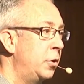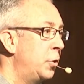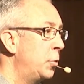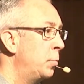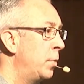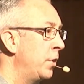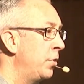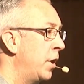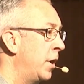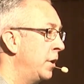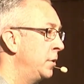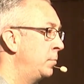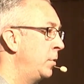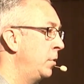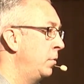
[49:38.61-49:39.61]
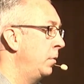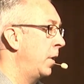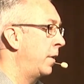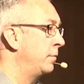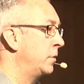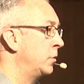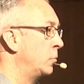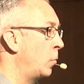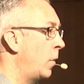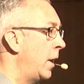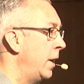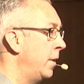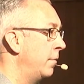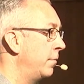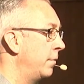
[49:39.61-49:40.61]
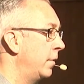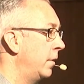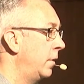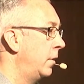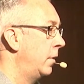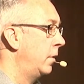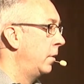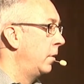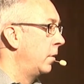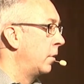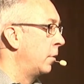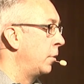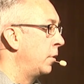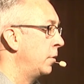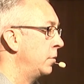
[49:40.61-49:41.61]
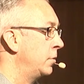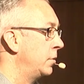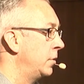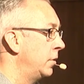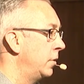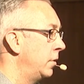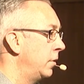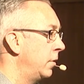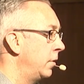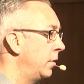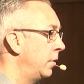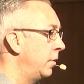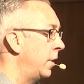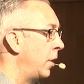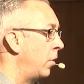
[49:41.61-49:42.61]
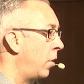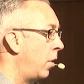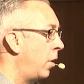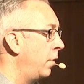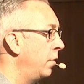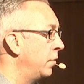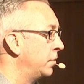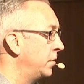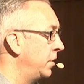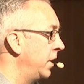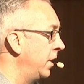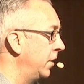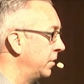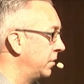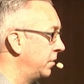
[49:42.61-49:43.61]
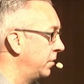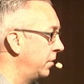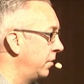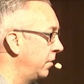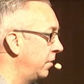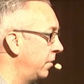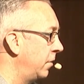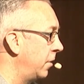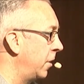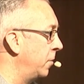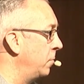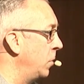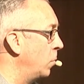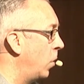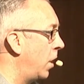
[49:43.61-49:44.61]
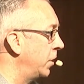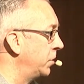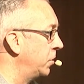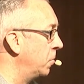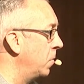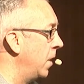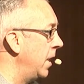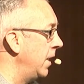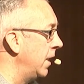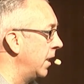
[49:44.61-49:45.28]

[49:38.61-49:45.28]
But the husband who loves his wife learns that all those things are to be washed away.